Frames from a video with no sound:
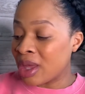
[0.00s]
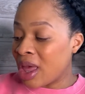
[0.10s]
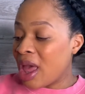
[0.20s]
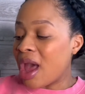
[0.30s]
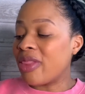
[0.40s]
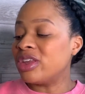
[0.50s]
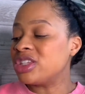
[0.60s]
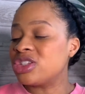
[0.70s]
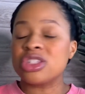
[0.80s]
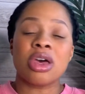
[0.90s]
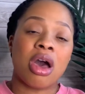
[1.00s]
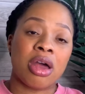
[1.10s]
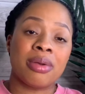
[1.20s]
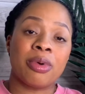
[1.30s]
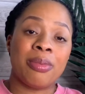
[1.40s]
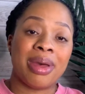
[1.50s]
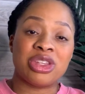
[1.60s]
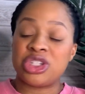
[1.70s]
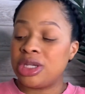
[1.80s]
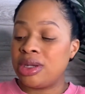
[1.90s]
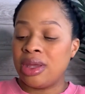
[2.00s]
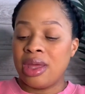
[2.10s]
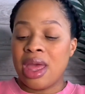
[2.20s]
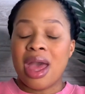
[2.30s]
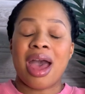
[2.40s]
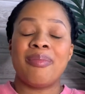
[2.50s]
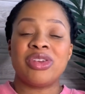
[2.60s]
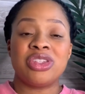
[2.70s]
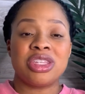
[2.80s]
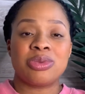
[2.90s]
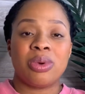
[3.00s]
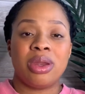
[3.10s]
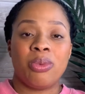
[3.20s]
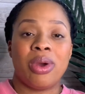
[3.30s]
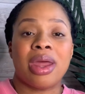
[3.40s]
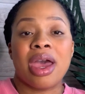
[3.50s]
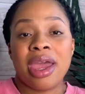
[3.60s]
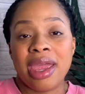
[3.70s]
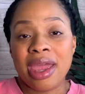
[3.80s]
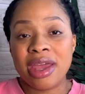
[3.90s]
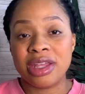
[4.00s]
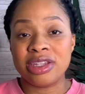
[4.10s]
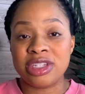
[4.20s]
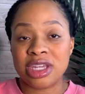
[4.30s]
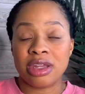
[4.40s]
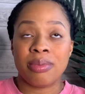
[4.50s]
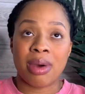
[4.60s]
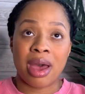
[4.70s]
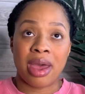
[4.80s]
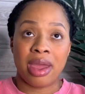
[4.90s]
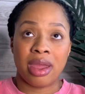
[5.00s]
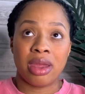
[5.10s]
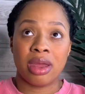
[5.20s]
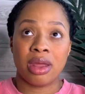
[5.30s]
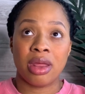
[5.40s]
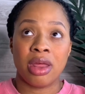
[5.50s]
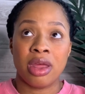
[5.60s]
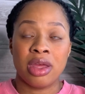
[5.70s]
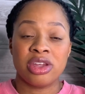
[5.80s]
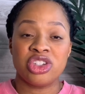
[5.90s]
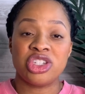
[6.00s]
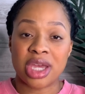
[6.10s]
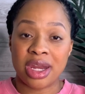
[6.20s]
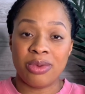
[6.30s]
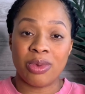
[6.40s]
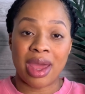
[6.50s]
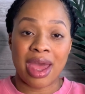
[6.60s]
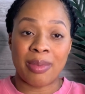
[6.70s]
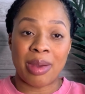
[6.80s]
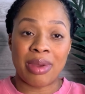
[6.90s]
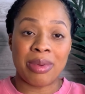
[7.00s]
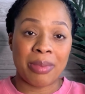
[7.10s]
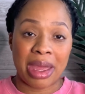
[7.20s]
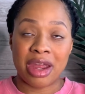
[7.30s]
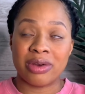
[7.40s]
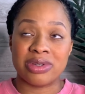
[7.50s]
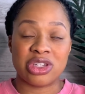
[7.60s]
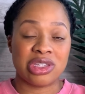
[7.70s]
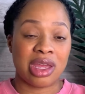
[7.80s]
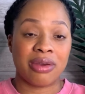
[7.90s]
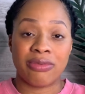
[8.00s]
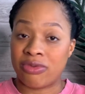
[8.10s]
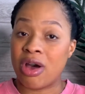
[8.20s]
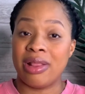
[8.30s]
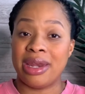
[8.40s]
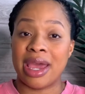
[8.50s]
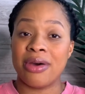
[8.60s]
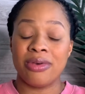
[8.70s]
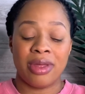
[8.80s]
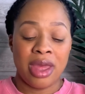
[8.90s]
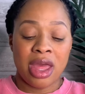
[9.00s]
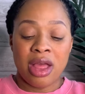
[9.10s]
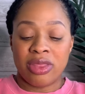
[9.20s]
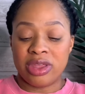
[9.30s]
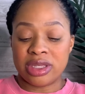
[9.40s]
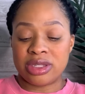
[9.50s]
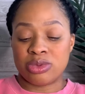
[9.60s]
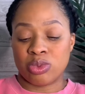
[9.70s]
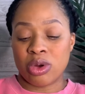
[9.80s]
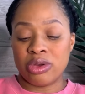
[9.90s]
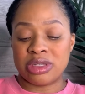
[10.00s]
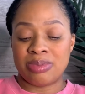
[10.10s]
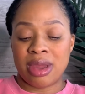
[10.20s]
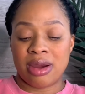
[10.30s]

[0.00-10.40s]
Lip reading: And this is just an honorable mention. I mentioned this one when I did my shedding. When I had my baby, my hair was just like falling out. This Rosemary